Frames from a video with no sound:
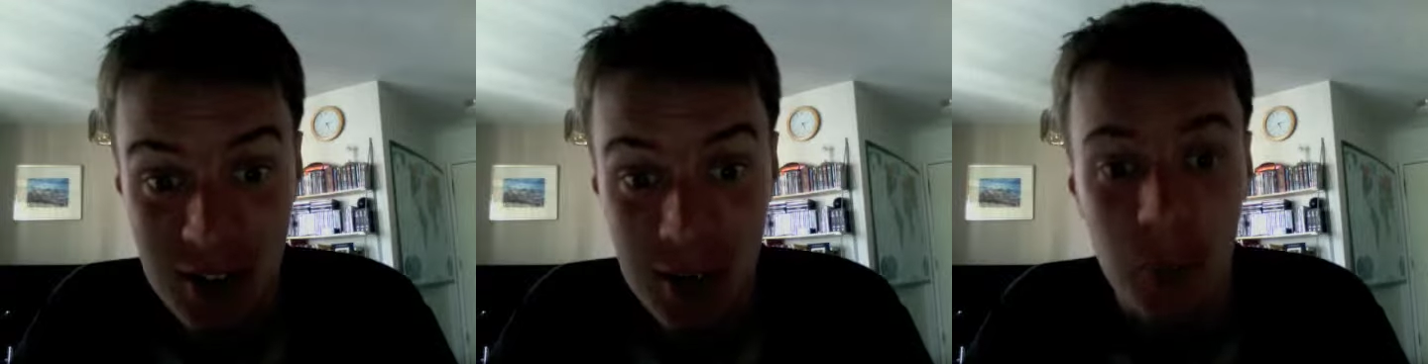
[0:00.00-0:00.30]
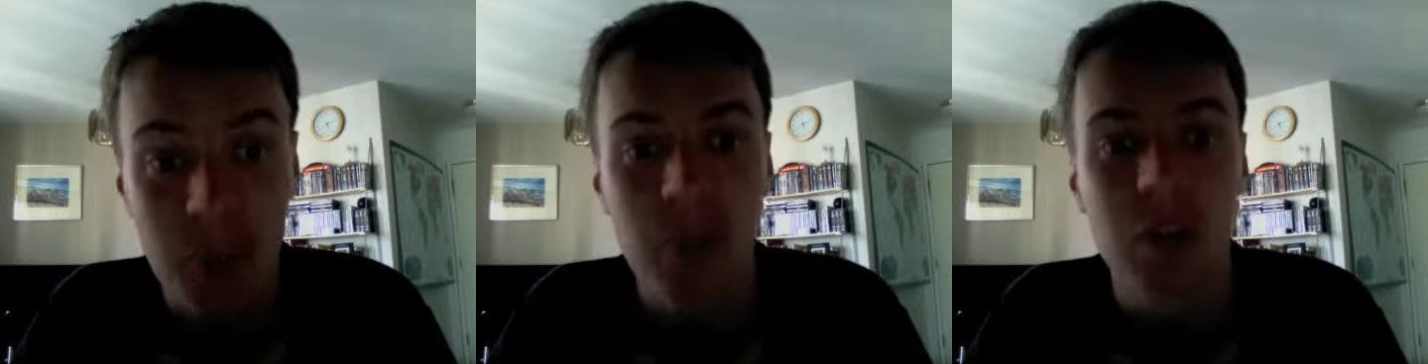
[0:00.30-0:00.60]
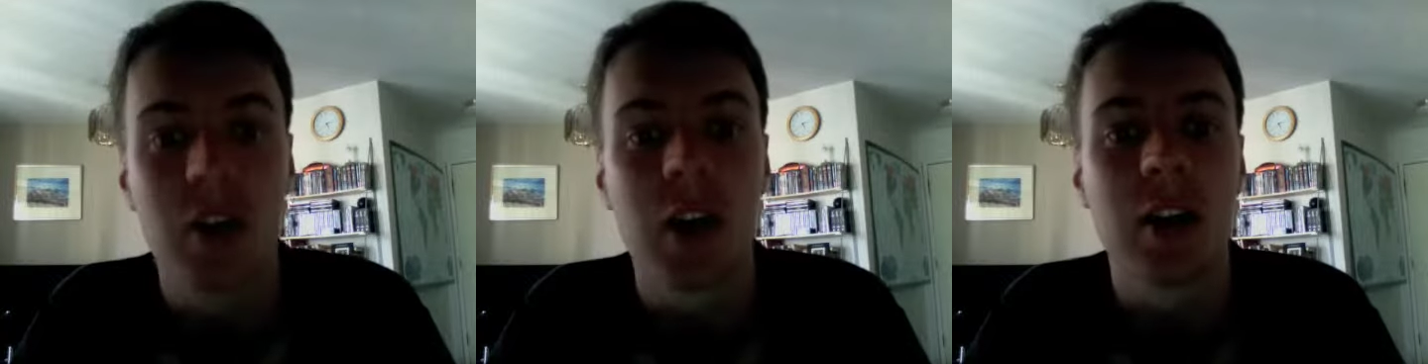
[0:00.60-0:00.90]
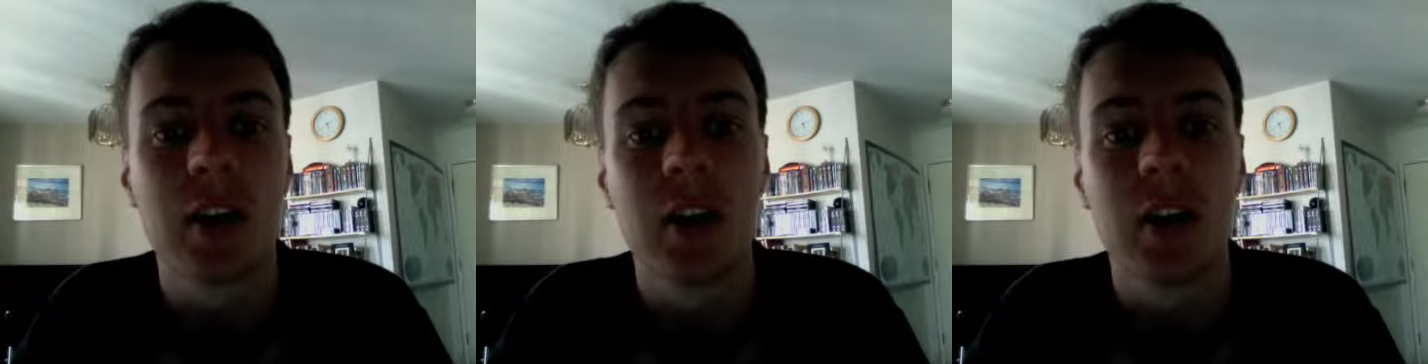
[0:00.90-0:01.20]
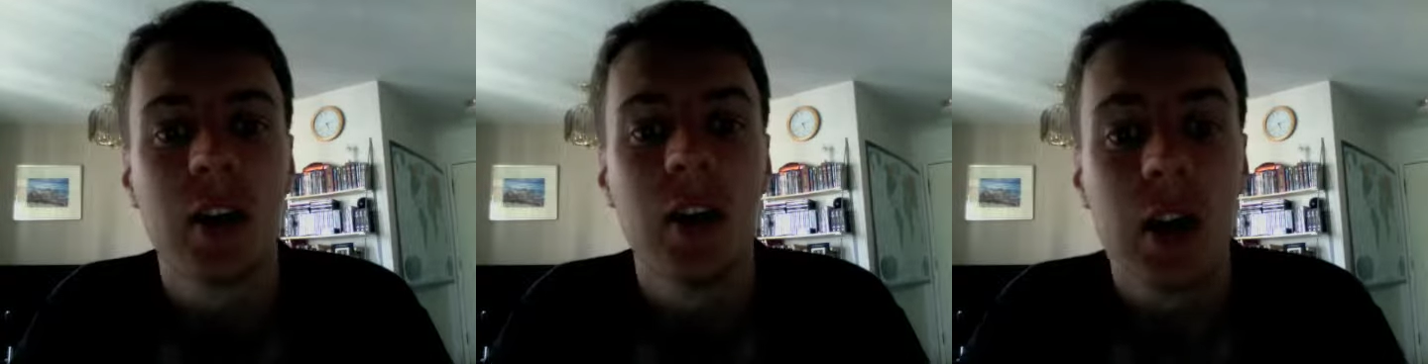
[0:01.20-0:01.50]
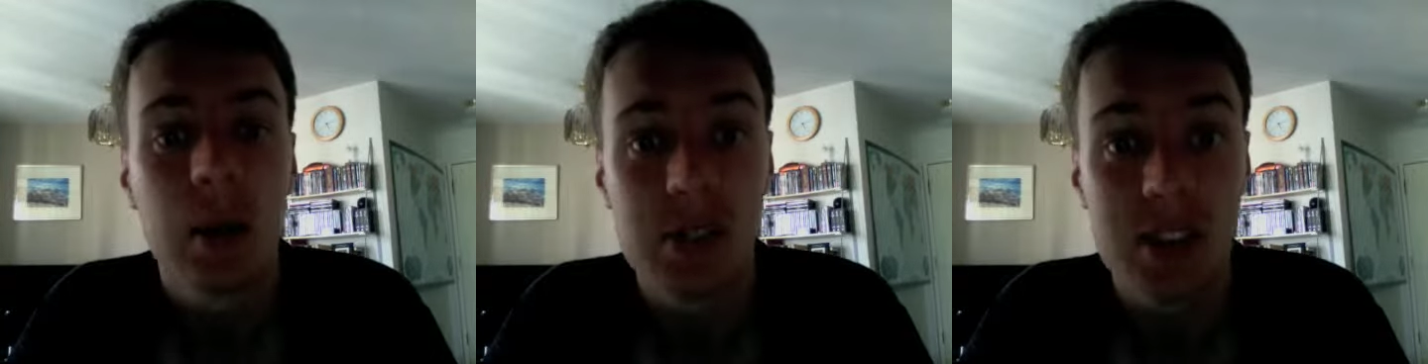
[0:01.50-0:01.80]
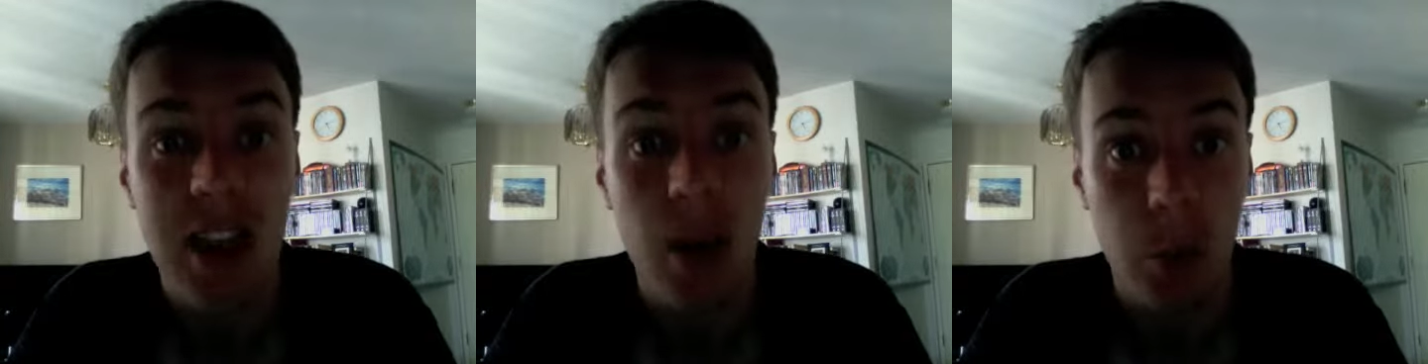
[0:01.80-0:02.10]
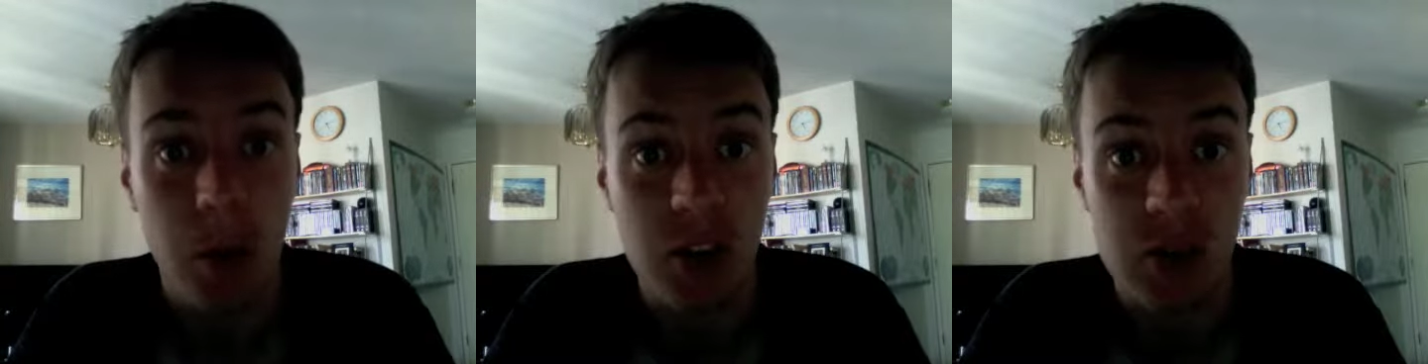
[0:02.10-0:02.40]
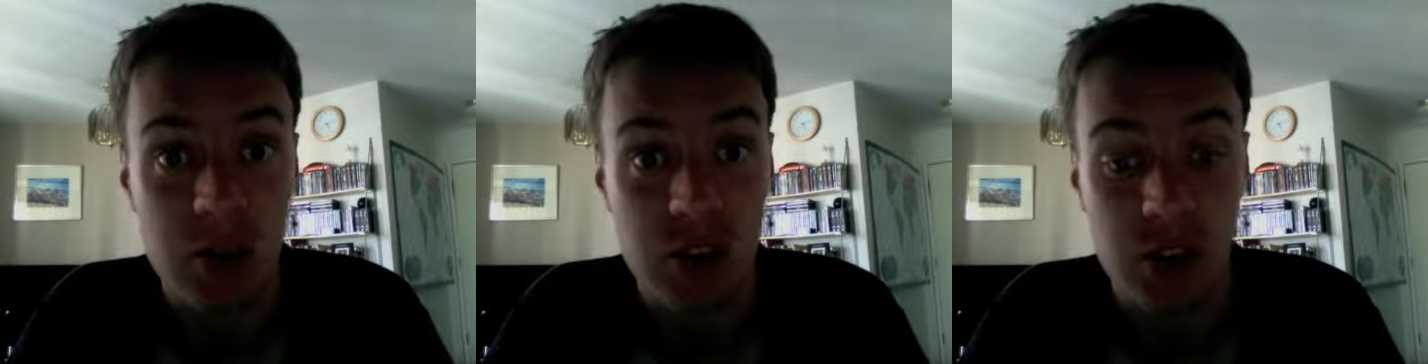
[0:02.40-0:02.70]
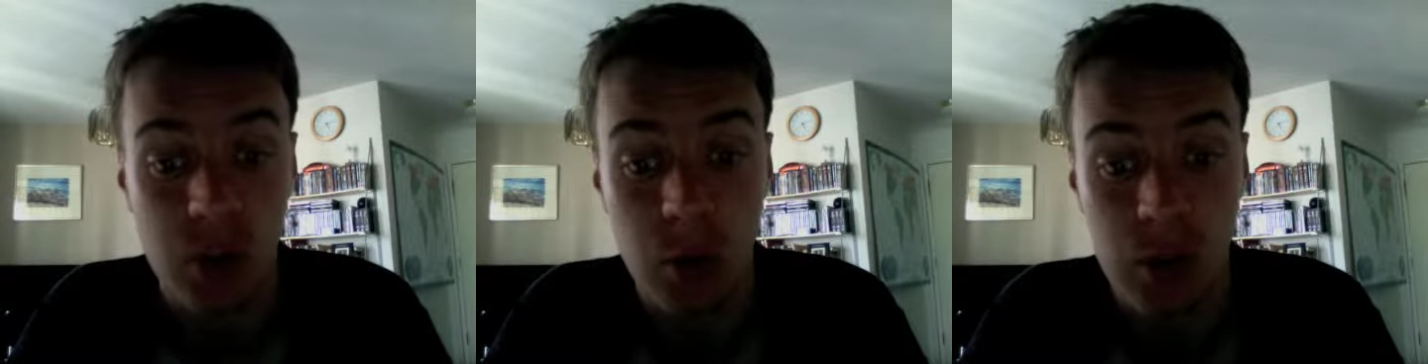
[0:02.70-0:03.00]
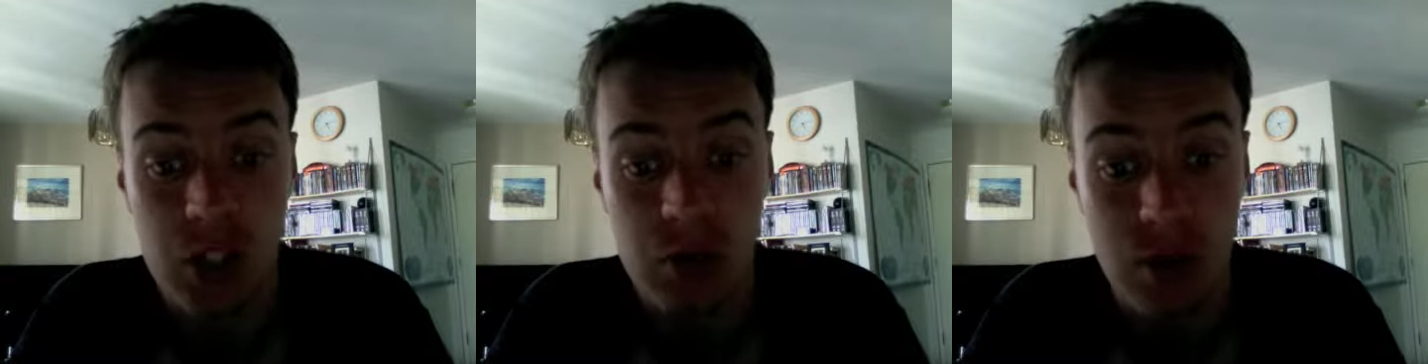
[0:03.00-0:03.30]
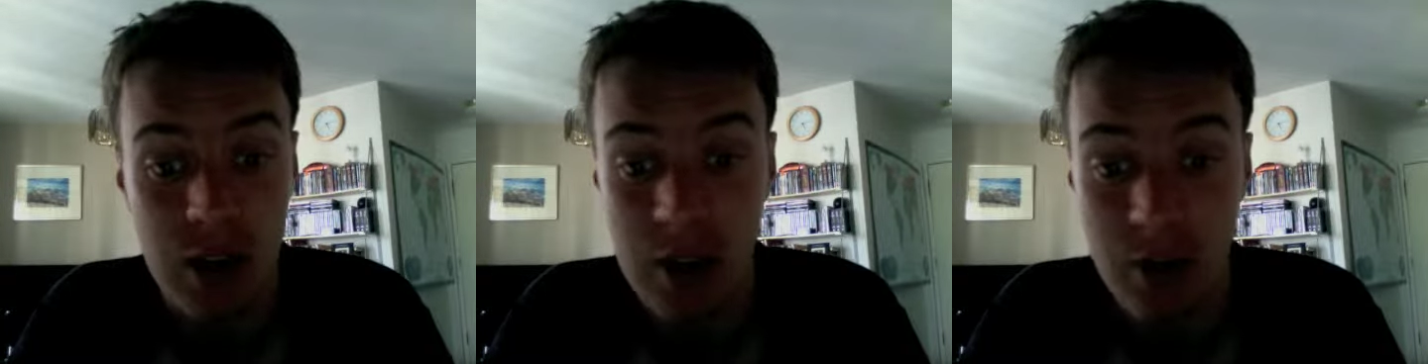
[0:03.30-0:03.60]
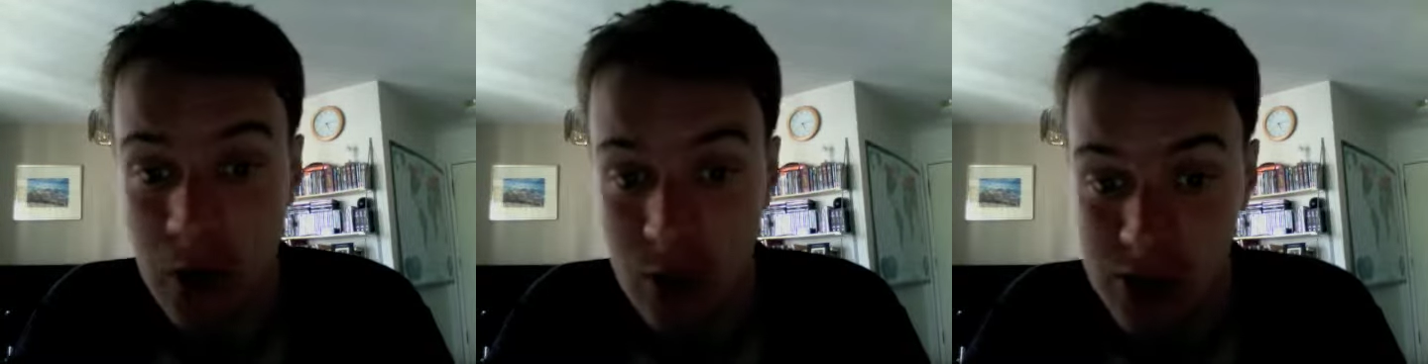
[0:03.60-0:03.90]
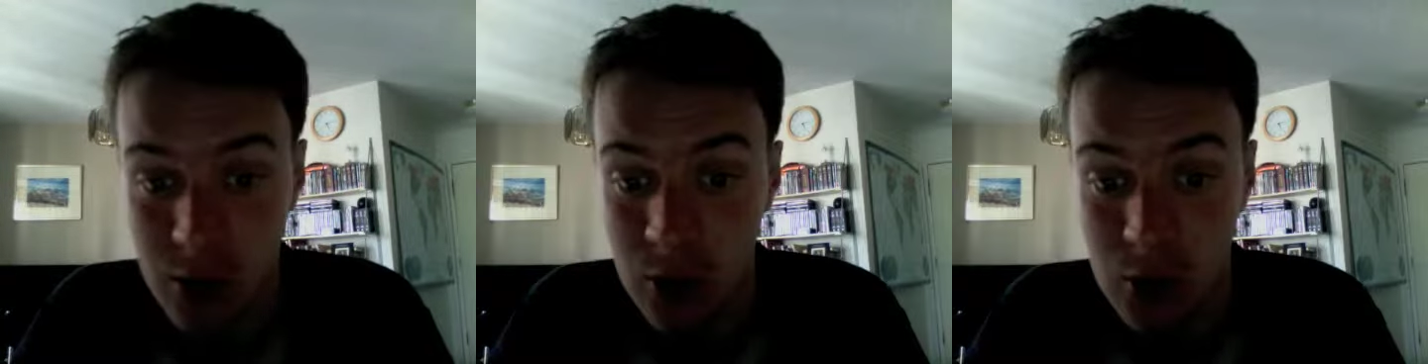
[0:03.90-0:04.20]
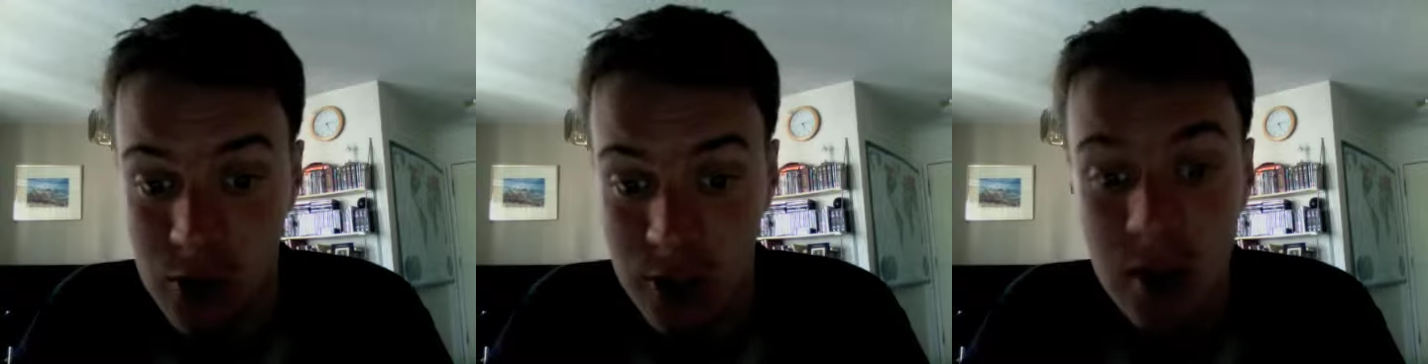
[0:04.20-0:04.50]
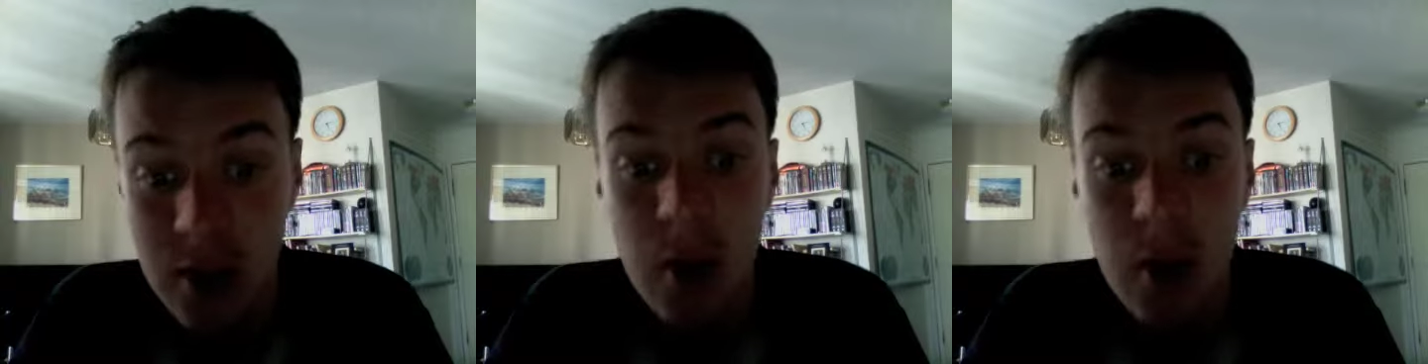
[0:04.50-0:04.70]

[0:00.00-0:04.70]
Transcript: It was a, uh, it was in the Aquabus, which is a slot which isn't really a very good slot usually.